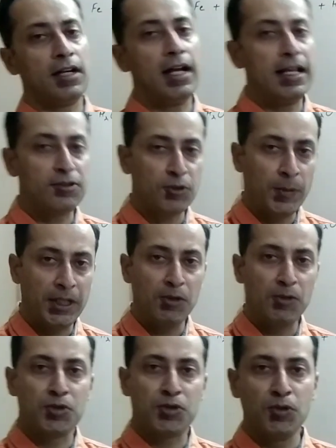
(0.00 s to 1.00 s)
has to be
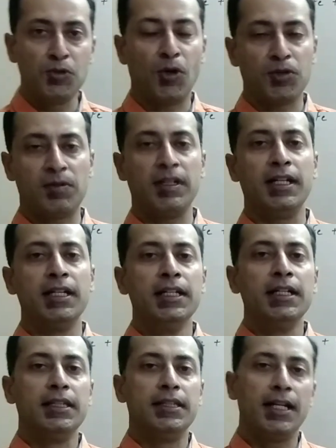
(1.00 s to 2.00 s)
used 2 or 3,
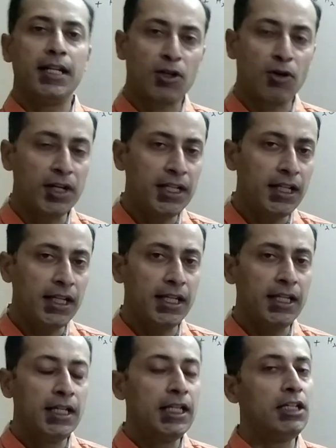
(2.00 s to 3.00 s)
then
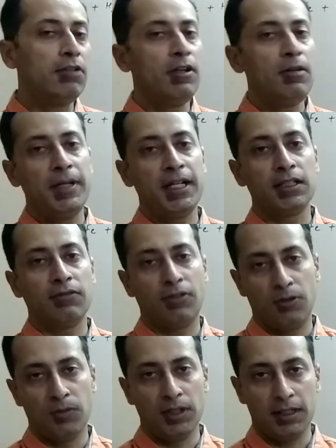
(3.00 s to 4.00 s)
accordingly you will make the
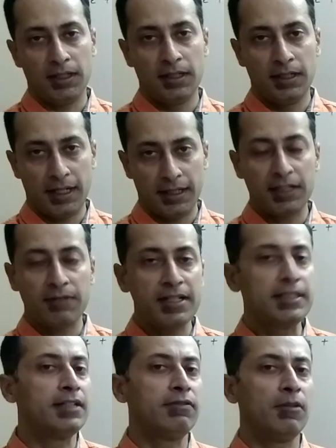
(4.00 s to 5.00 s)
formula,
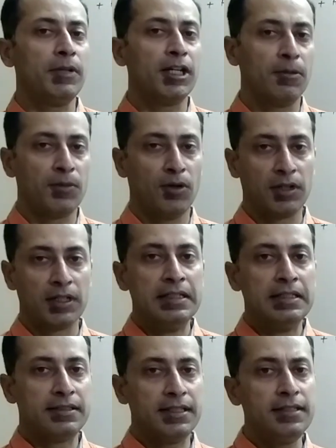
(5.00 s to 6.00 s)
otherwise it will become wrong.
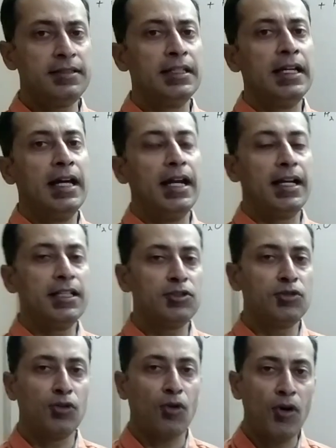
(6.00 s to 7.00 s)
Since it
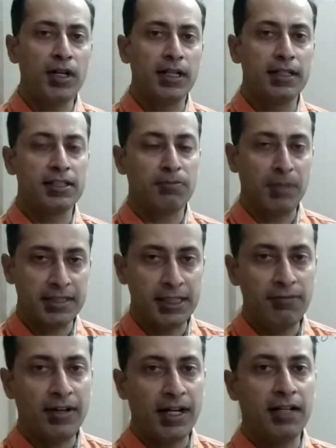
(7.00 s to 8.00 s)
is not
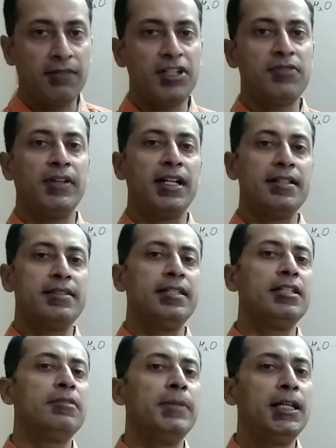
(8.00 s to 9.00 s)
specified which
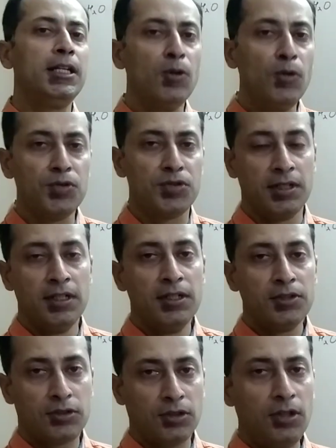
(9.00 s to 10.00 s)
valency is being used,
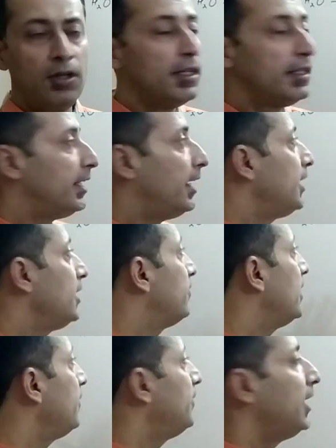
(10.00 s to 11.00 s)
so that is
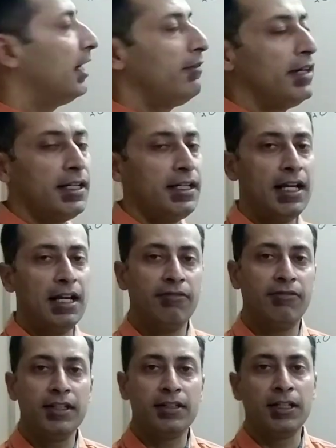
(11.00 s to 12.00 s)
why we have written
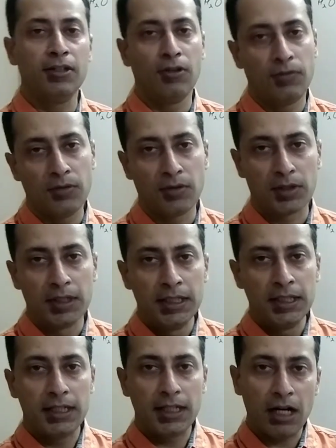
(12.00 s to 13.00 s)

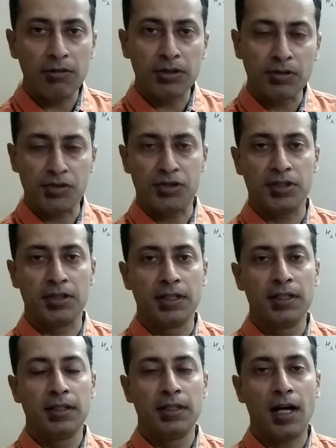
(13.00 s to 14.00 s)
Fe3O4. Now the
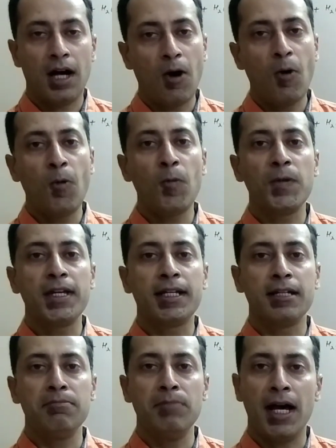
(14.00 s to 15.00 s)
question, how we
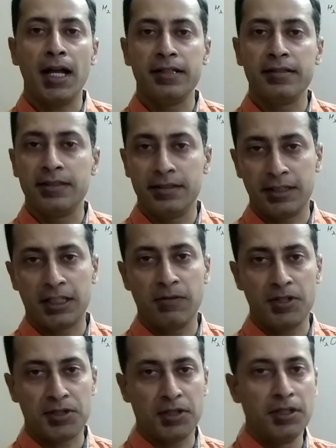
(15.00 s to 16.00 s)
can balance this
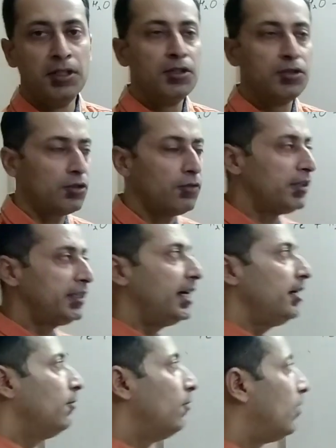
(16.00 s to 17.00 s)
equation? So for
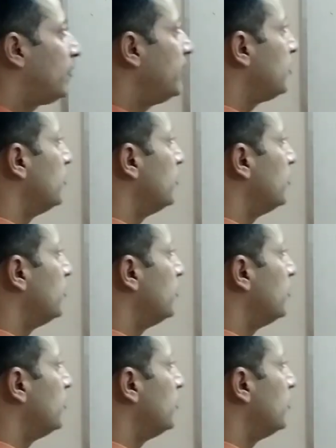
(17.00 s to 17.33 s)
that, what we